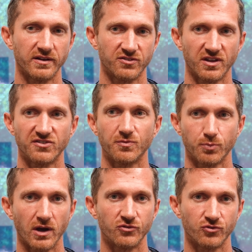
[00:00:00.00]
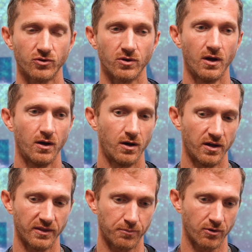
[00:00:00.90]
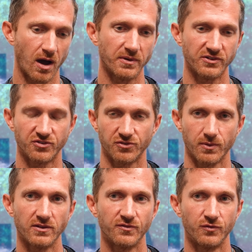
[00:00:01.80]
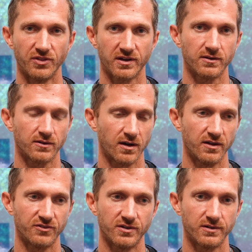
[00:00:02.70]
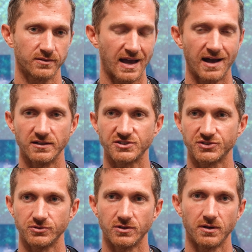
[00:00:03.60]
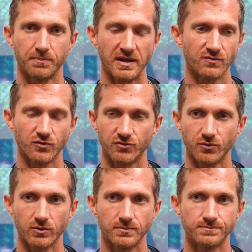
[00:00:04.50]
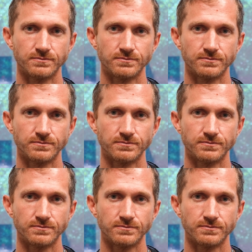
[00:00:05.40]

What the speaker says: excessive pressure on the prominences around the foot that can cause a callus or a painful sore.